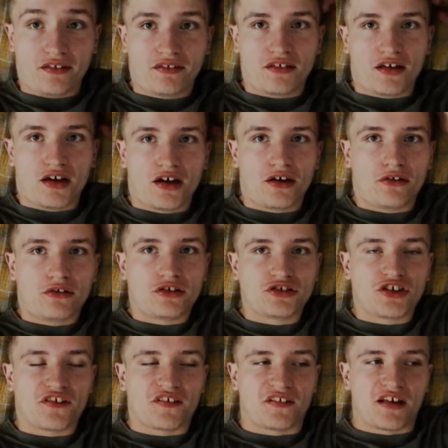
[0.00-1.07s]
so
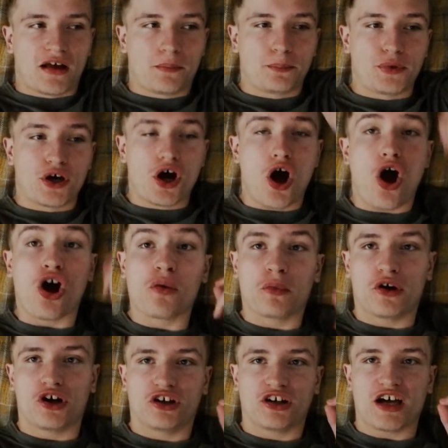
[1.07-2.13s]
just did that, but oh my
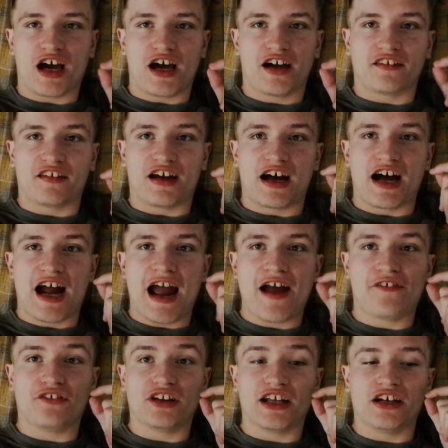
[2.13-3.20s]
god, guys, like I
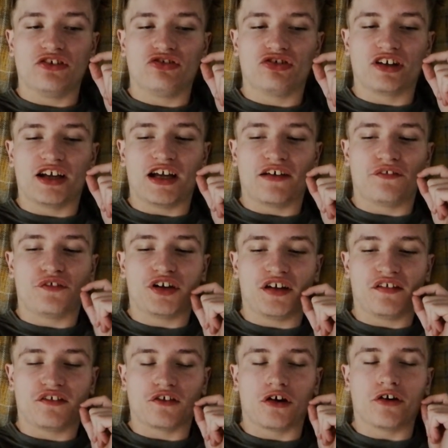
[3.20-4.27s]
have literally a funny
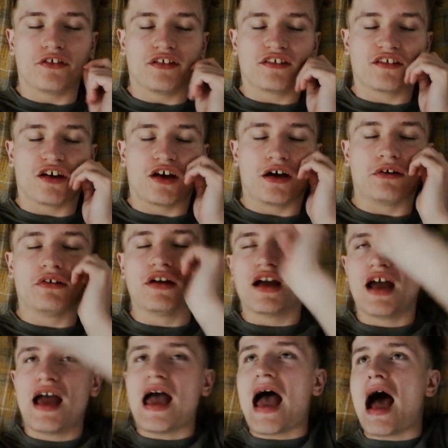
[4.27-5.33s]
story. So
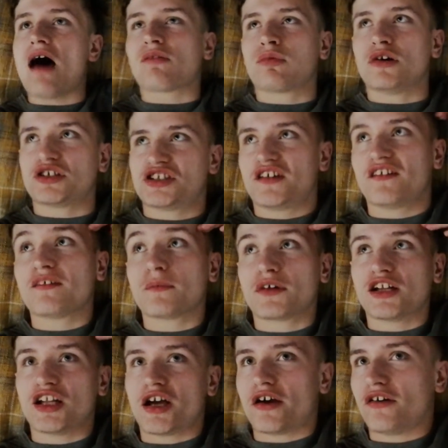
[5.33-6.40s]
I'm washing some
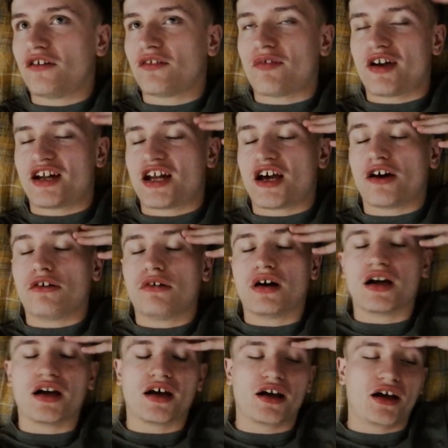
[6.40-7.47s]
clothes right now
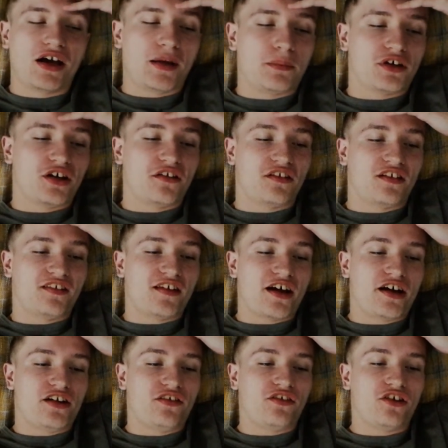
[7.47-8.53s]
um, because i
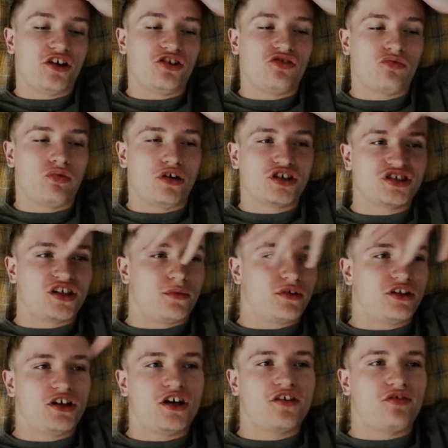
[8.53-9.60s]
decided to just wash all my
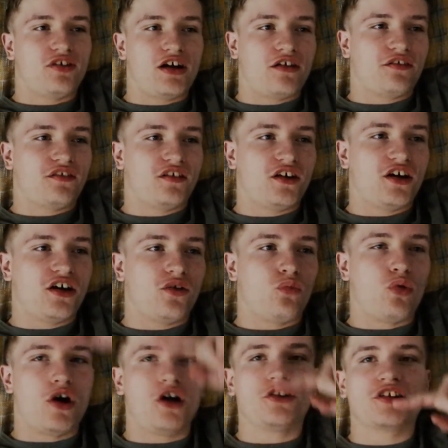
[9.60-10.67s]
clothes right now to
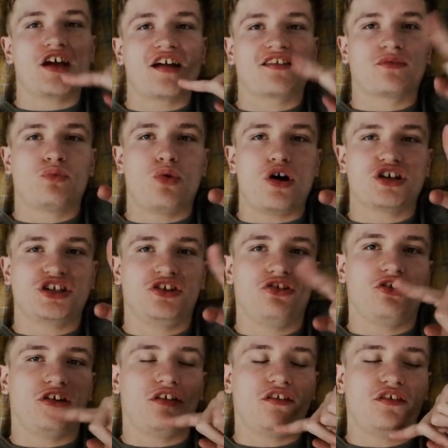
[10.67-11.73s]
one, get some washing
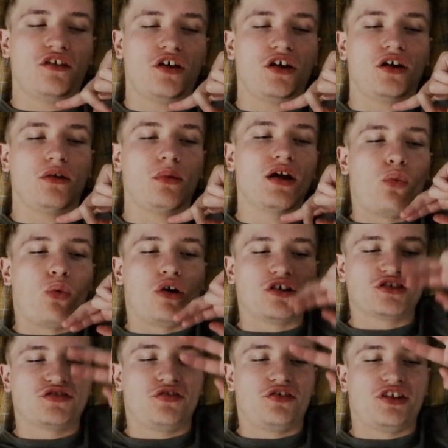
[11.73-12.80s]
done and two,
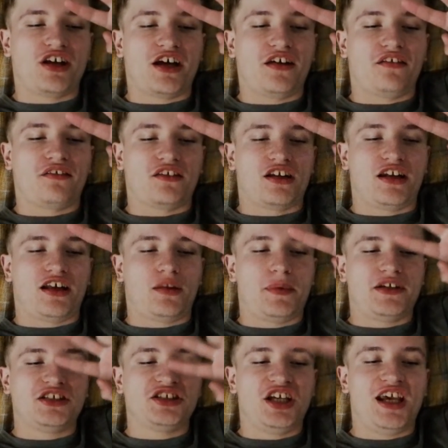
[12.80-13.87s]
wash through the night and it could
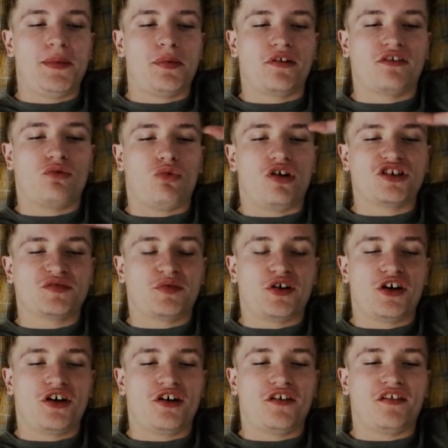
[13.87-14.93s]
be cheaper to wash
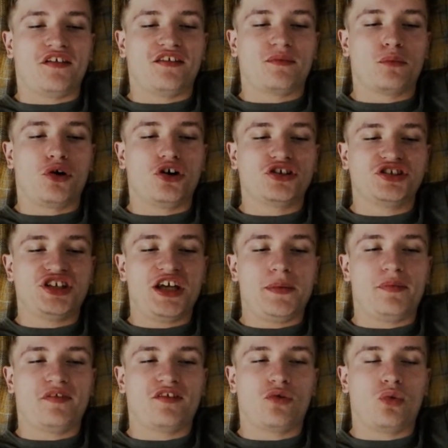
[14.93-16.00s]
because it's more
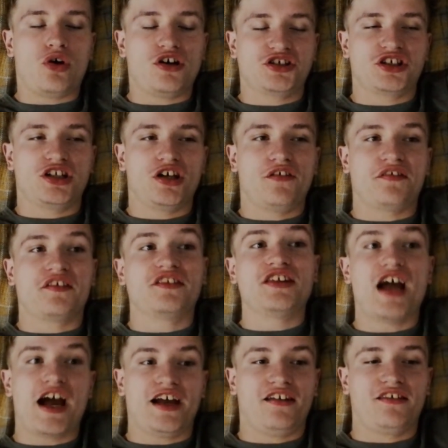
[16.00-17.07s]
cheaper to wash clothes at
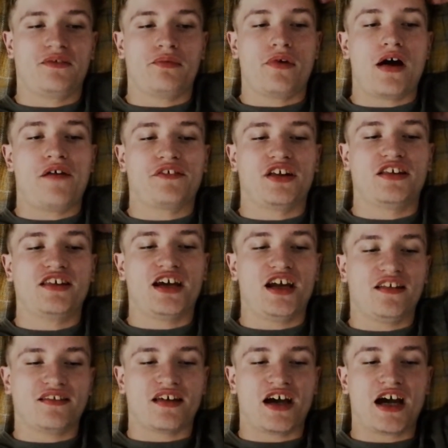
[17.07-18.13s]
night rather than
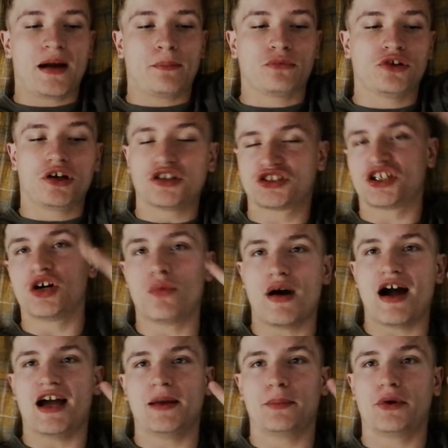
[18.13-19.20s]
daytime. Not sure
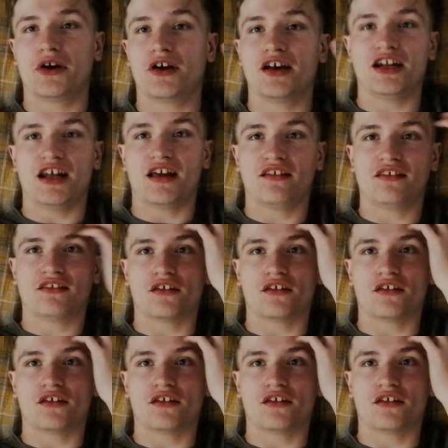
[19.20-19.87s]
why but it is